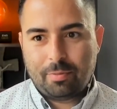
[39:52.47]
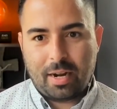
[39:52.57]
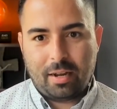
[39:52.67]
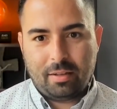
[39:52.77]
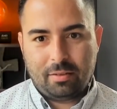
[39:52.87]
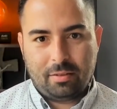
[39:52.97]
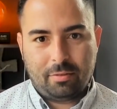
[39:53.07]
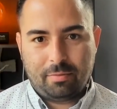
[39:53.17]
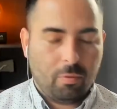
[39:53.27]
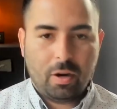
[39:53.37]
but
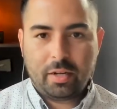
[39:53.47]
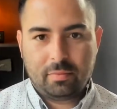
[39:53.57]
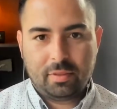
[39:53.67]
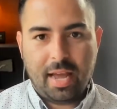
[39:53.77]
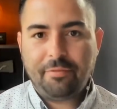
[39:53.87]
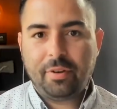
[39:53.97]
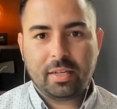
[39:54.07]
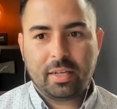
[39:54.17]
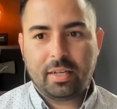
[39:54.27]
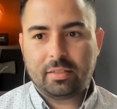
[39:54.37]
one
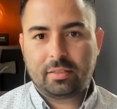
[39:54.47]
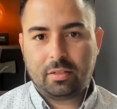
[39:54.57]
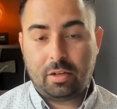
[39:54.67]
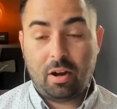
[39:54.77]
definitely is,